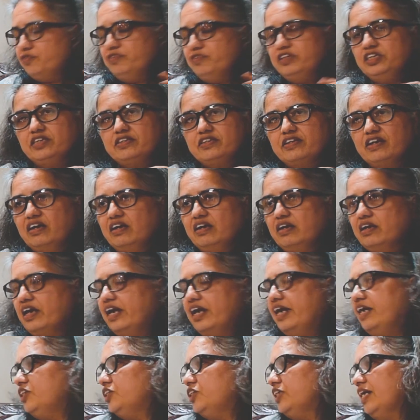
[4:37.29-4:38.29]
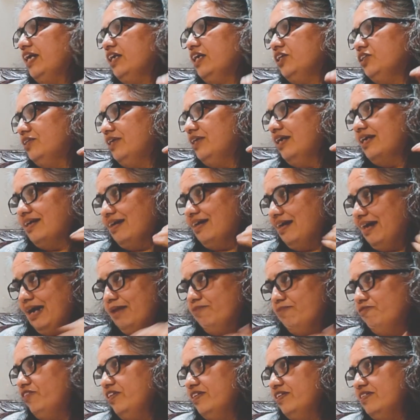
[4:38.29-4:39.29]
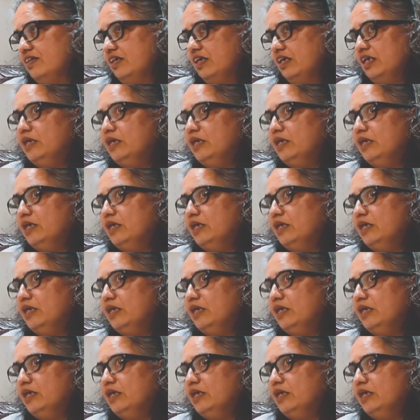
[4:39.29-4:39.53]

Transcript: which is a great challenge that I'm facing